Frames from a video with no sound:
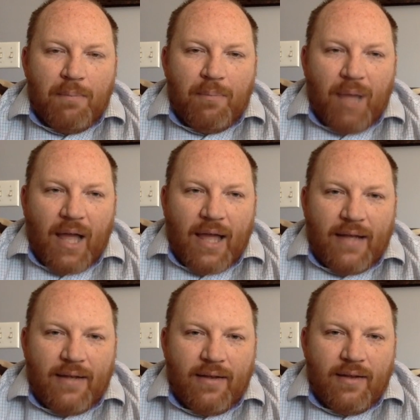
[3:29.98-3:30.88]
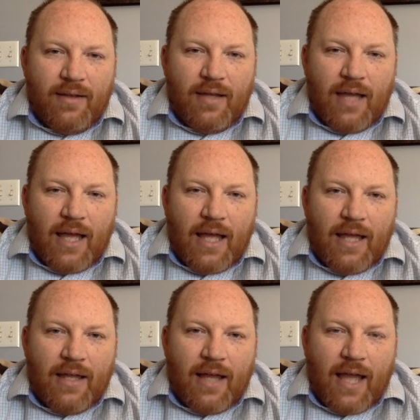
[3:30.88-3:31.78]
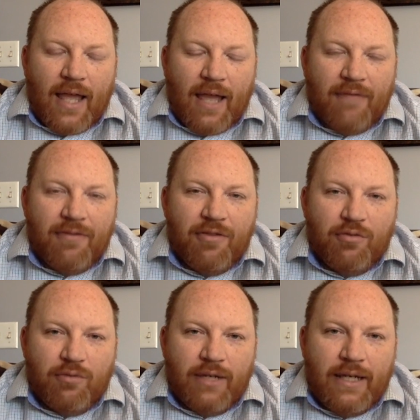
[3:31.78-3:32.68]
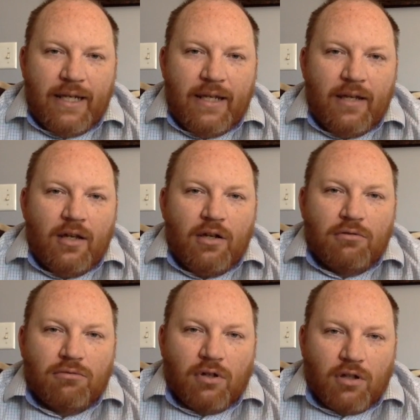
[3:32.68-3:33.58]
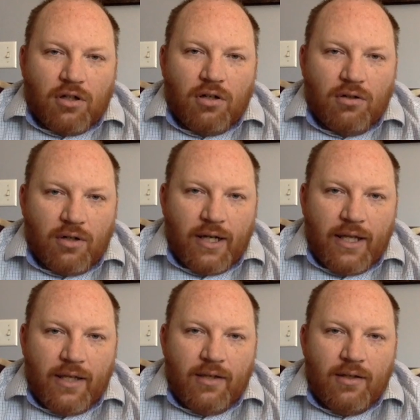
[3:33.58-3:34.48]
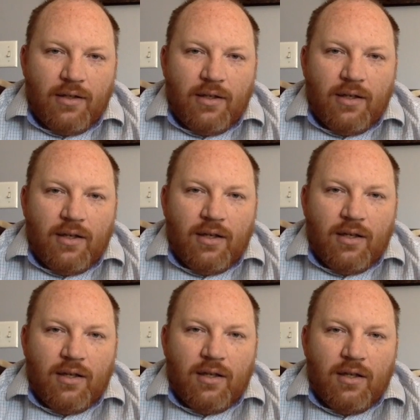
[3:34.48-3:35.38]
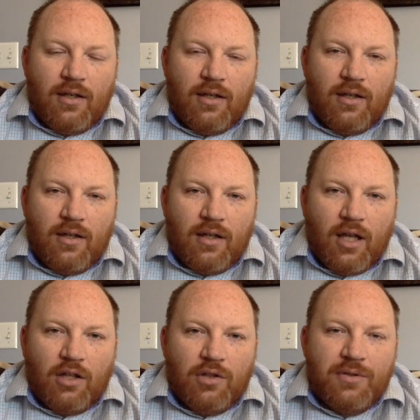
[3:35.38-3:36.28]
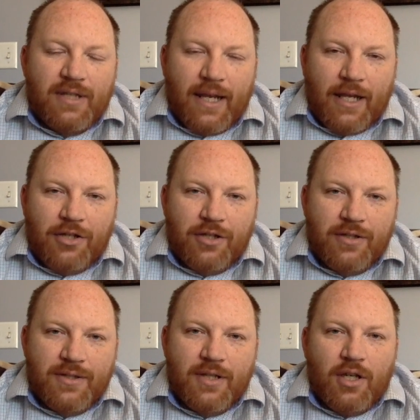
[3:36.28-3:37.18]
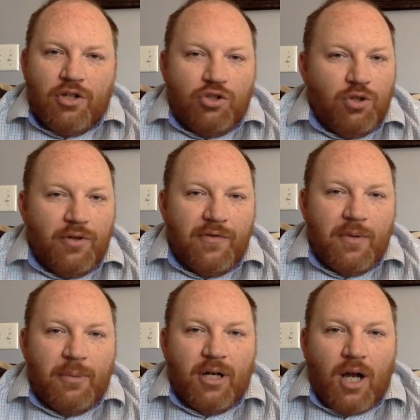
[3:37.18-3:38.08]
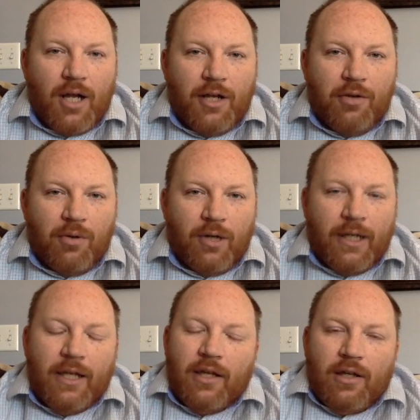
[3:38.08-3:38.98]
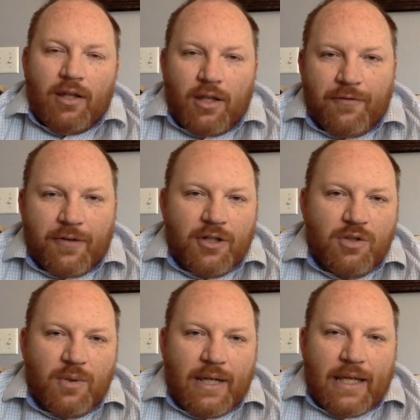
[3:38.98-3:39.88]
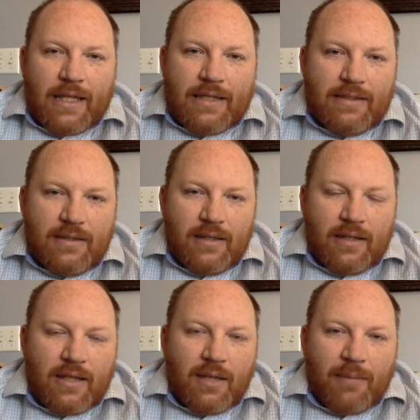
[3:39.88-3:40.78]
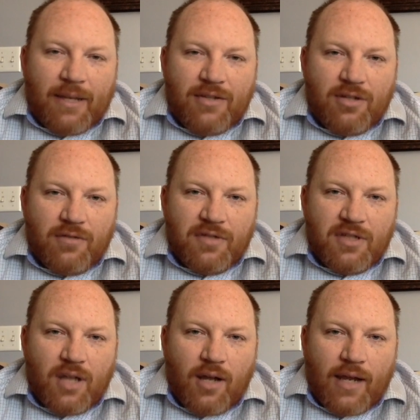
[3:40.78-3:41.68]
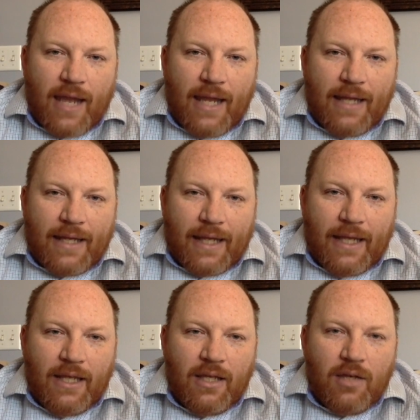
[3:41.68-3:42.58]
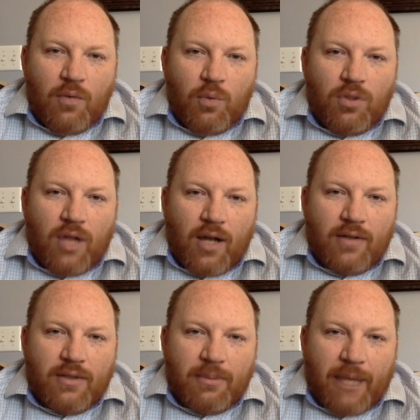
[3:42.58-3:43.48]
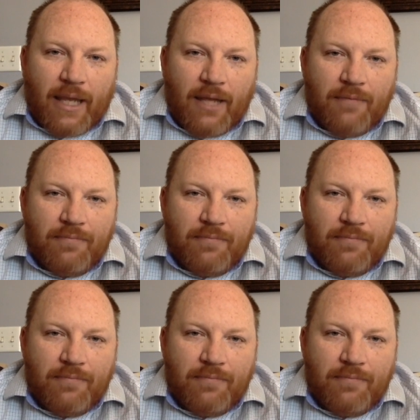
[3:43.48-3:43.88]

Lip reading: But I have 3 recurring hallucinations. 2 of them are auditory. The first one is that my service dog, Annie, will talk to me.